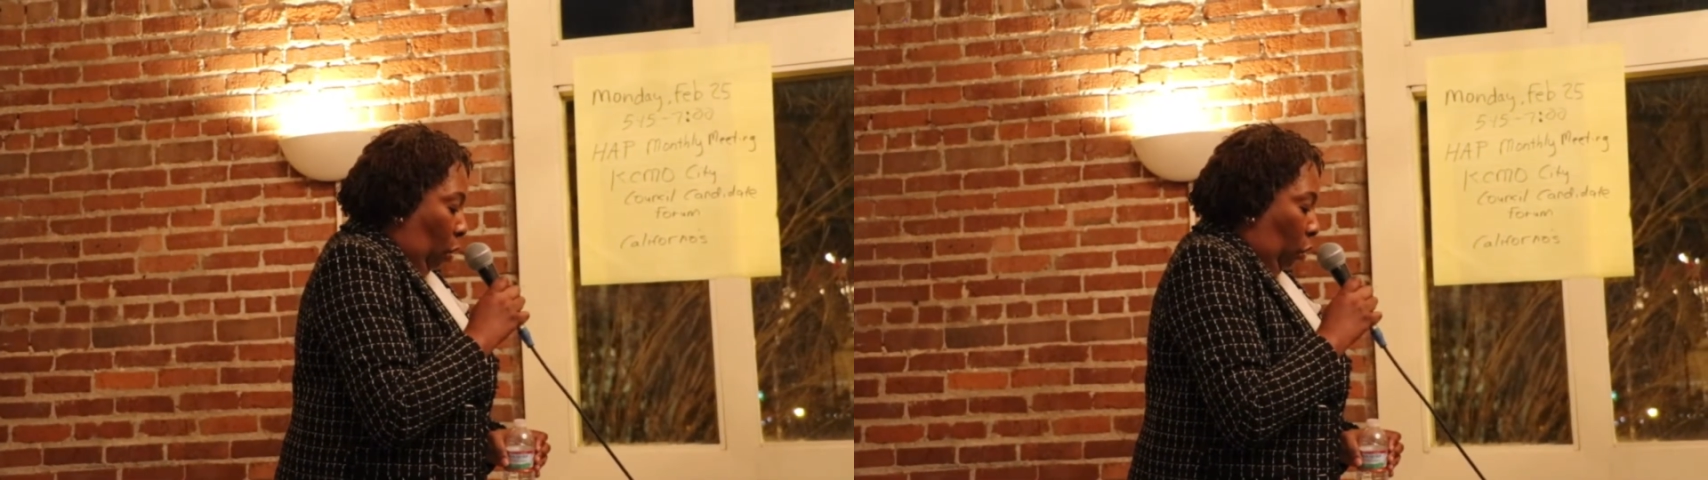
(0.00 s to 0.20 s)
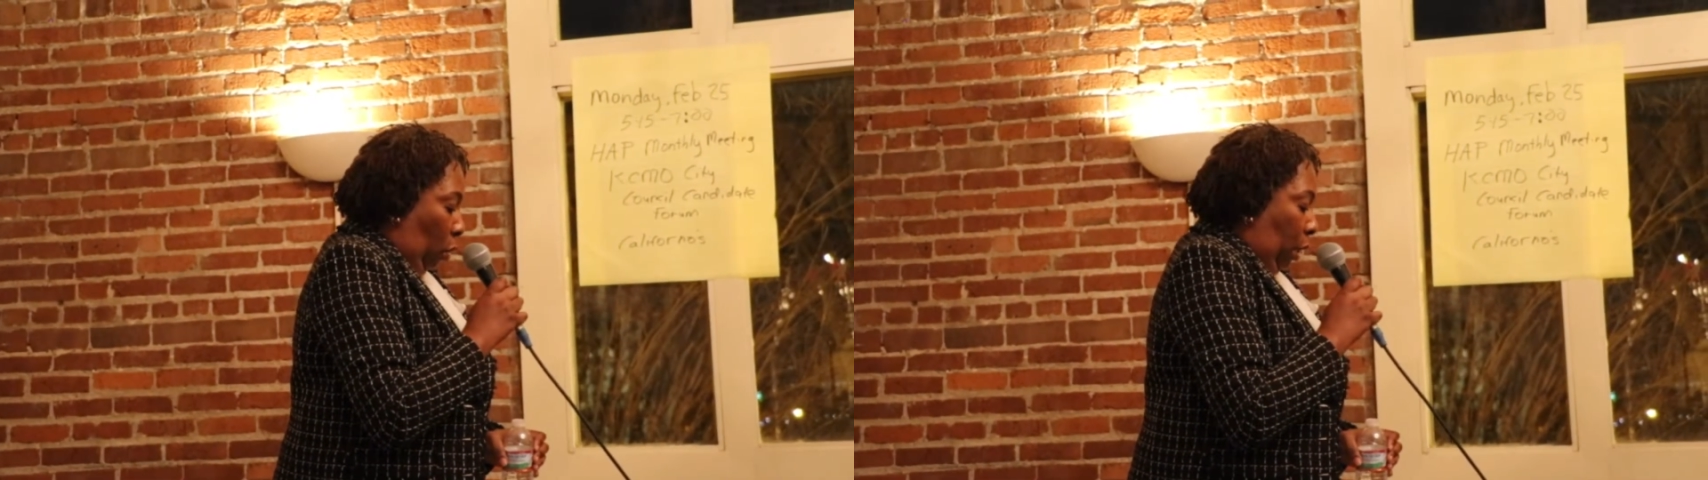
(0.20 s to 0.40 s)

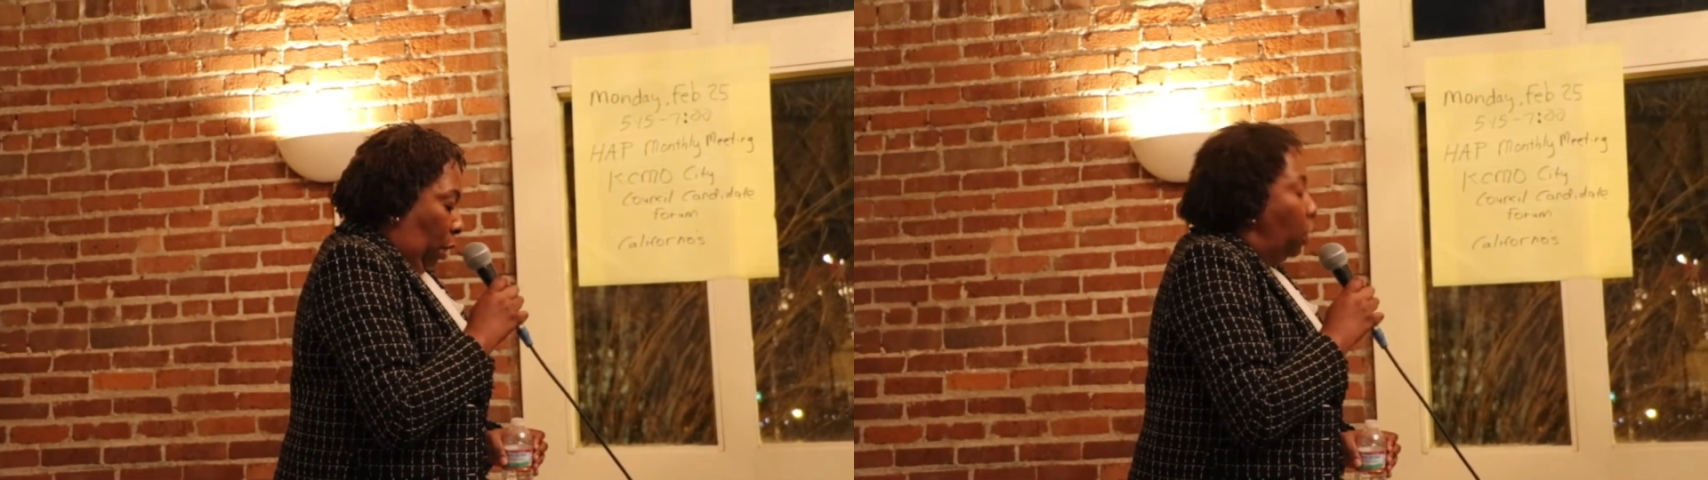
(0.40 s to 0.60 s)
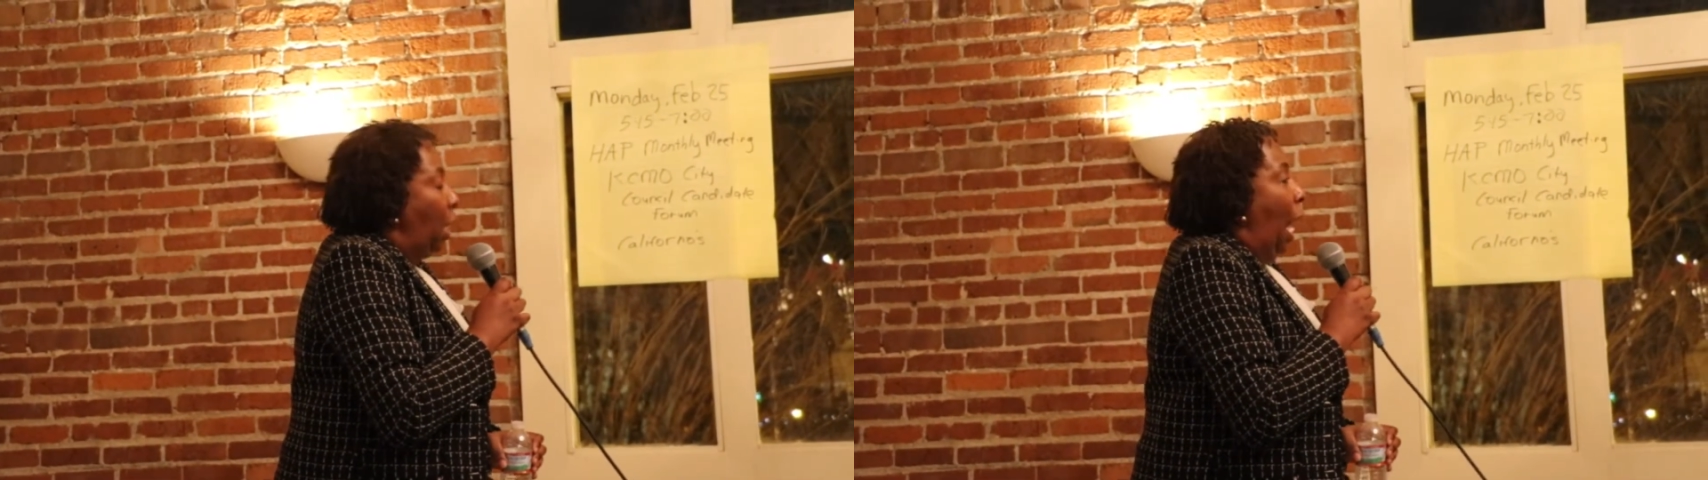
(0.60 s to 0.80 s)
during
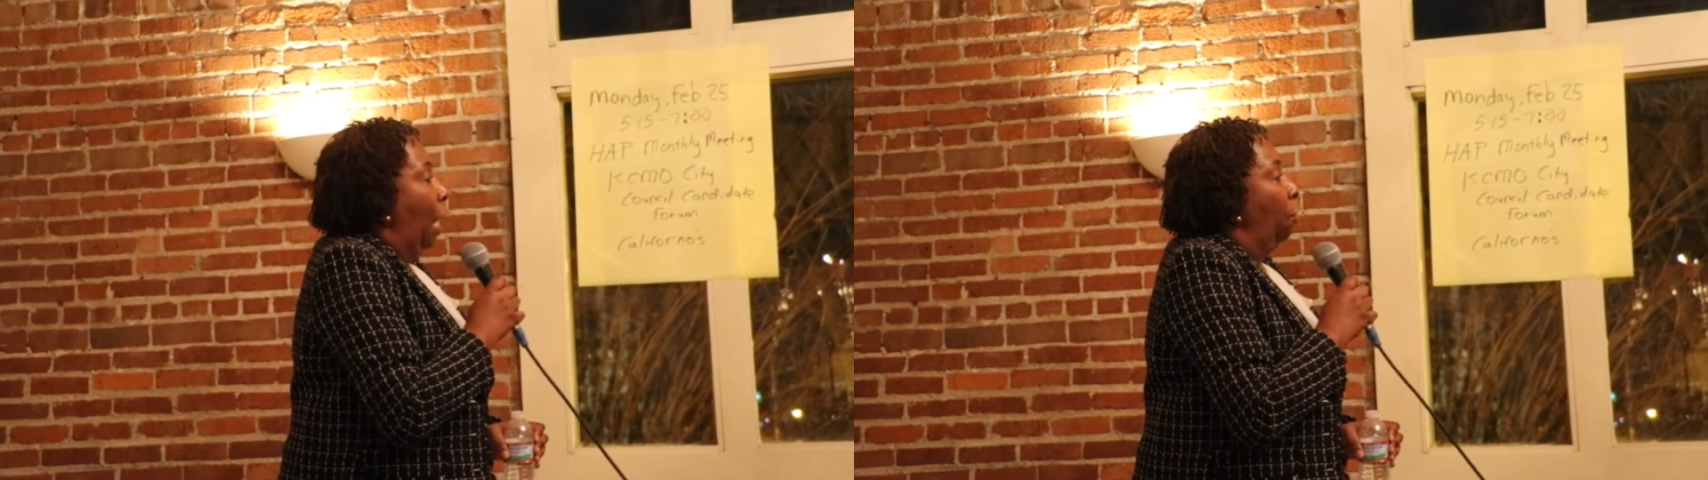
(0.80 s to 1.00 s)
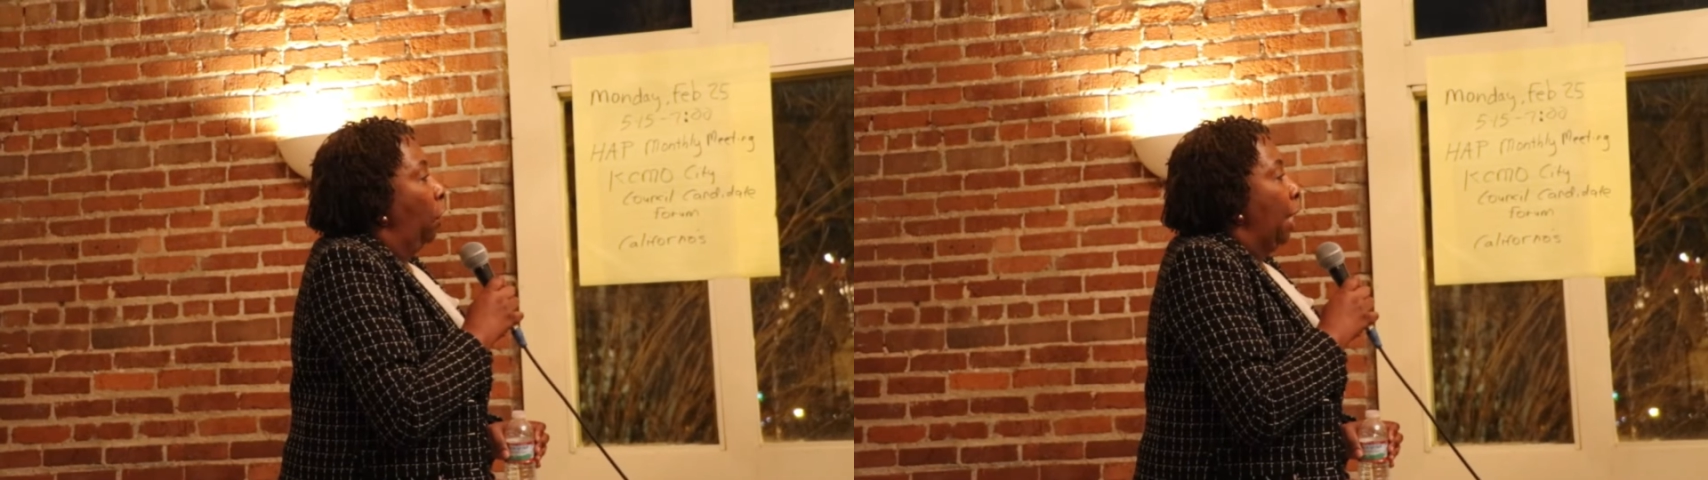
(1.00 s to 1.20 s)
those
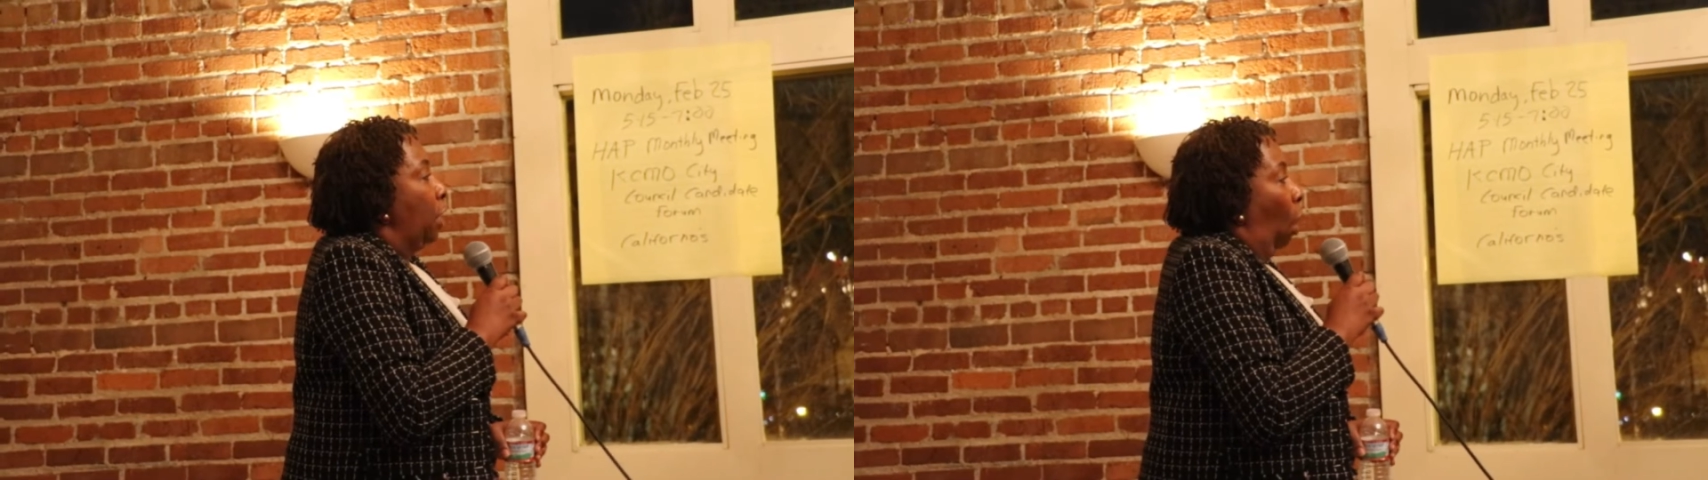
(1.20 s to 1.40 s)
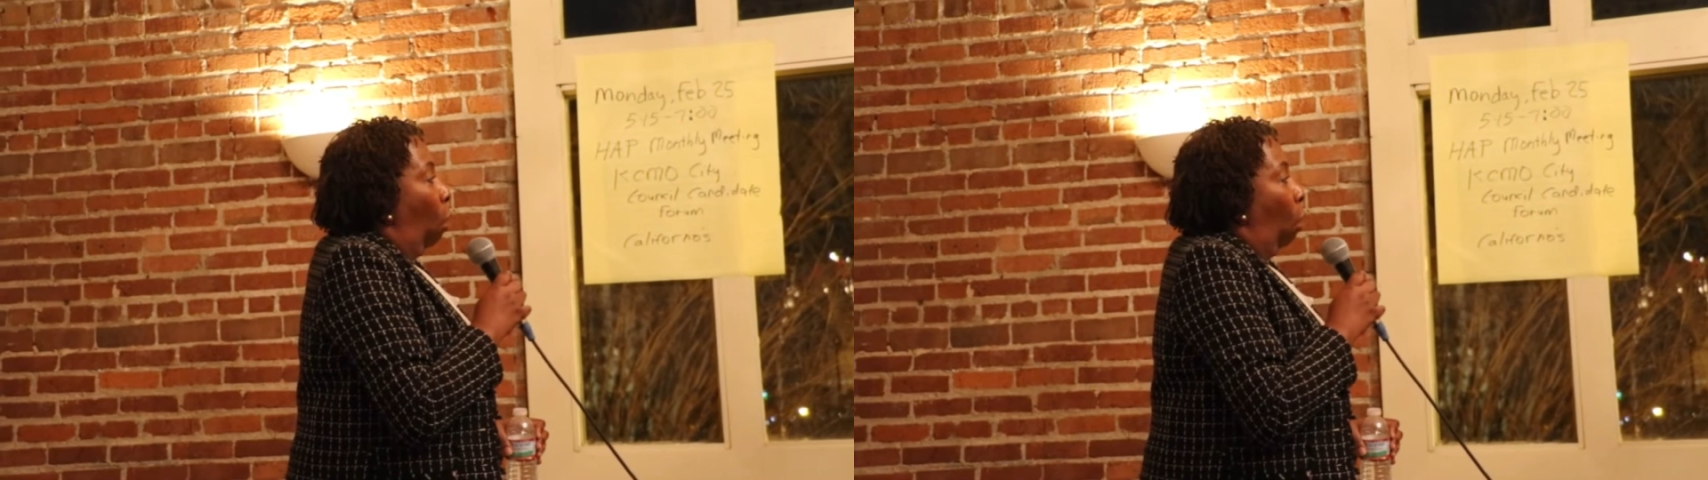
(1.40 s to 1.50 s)
conflicts